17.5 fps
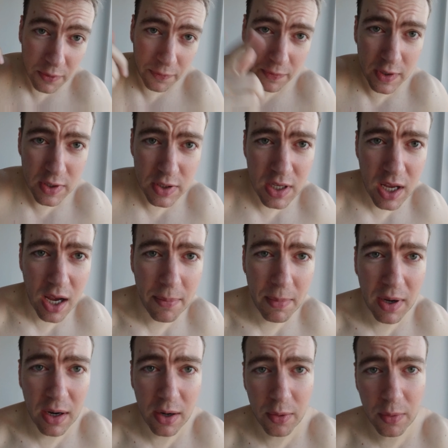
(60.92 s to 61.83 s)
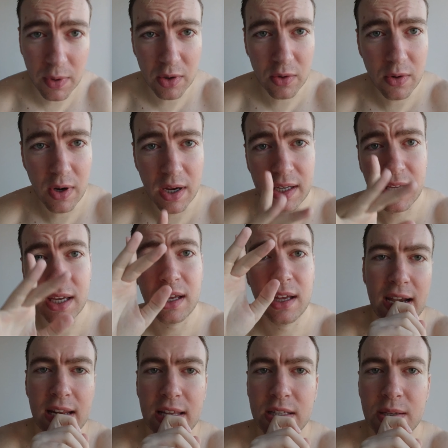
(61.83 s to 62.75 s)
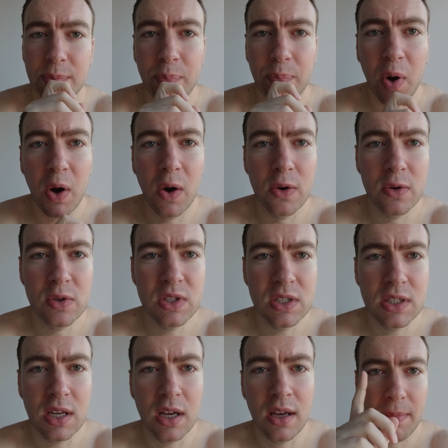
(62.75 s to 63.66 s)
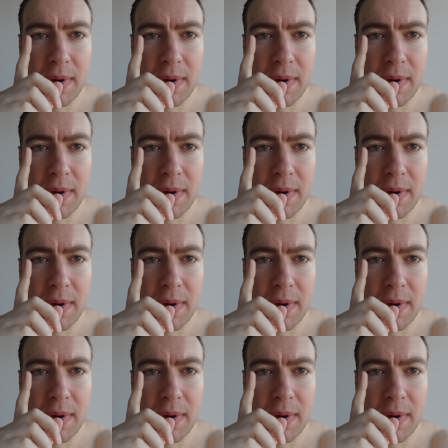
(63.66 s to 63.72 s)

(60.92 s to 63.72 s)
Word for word: So first up, real quick, I need to post